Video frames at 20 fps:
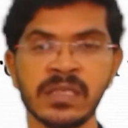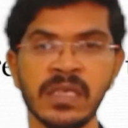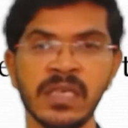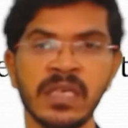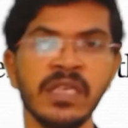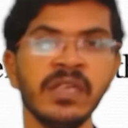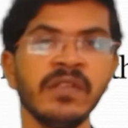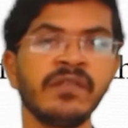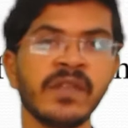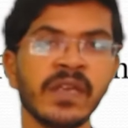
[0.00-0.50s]

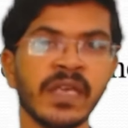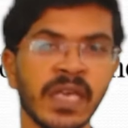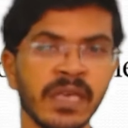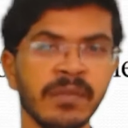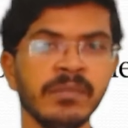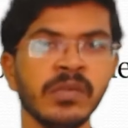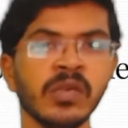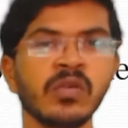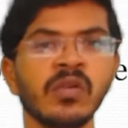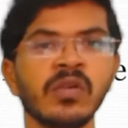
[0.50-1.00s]
Leaf can
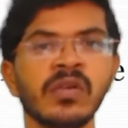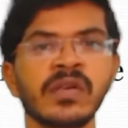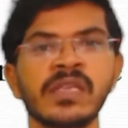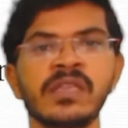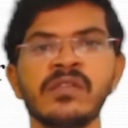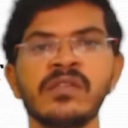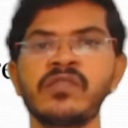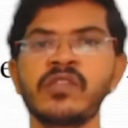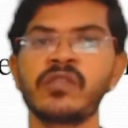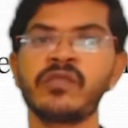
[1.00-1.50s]
be called as
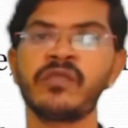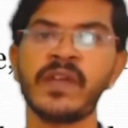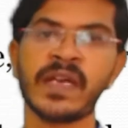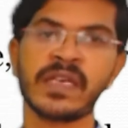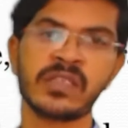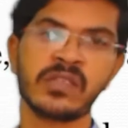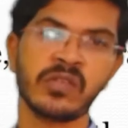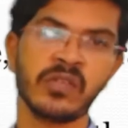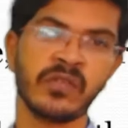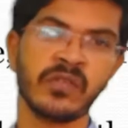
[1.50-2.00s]
the food
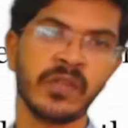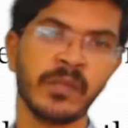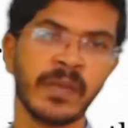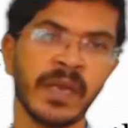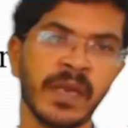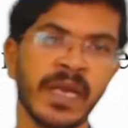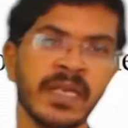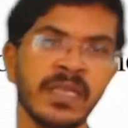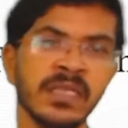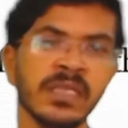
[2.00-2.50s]
factory of the
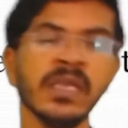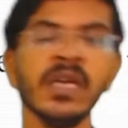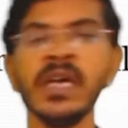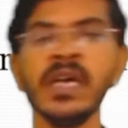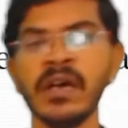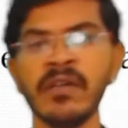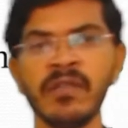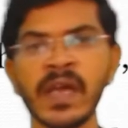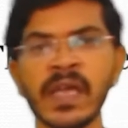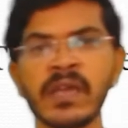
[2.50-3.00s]
plant.
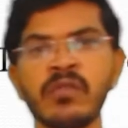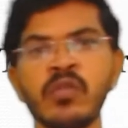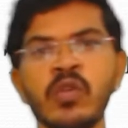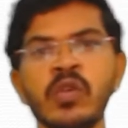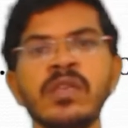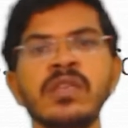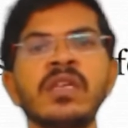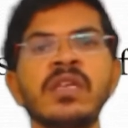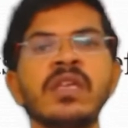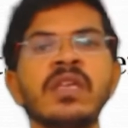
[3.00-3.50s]
Why? What
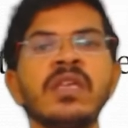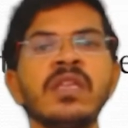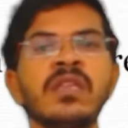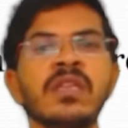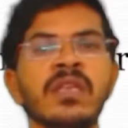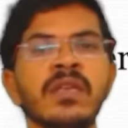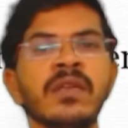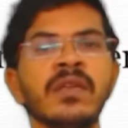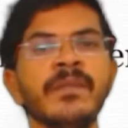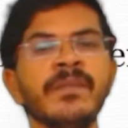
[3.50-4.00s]
is the
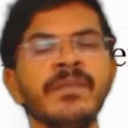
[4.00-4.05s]
reason?